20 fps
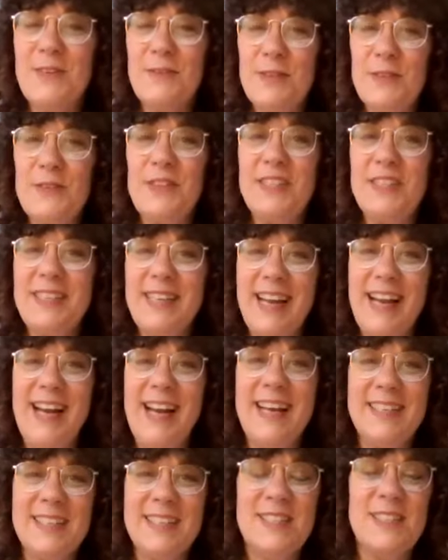She was really
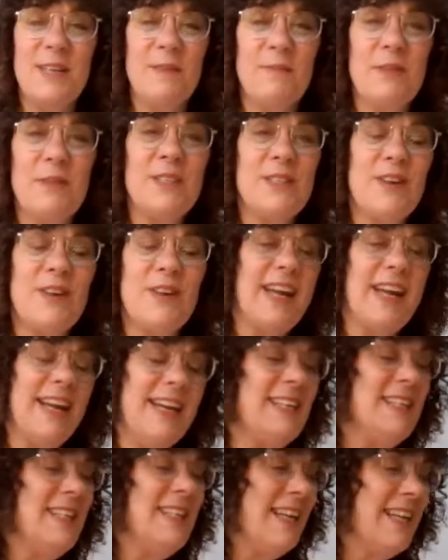on to something. So I
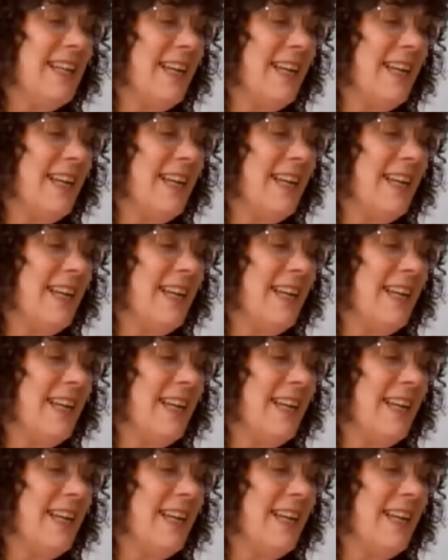kind of